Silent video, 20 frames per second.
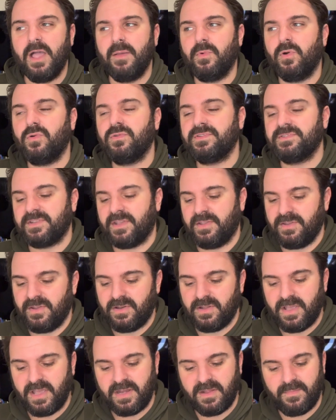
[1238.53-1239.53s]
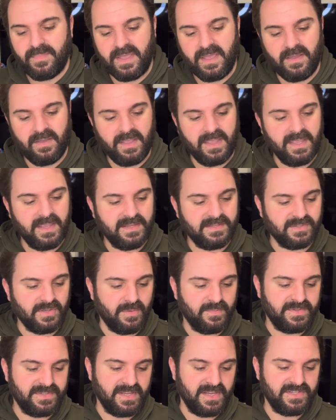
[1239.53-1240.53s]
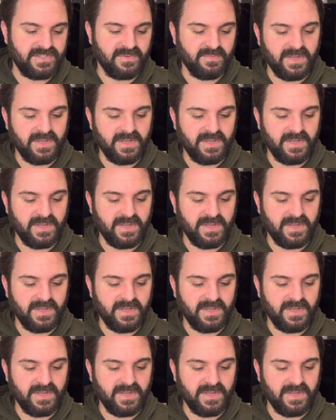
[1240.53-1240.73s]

Also, you learn about his obsession.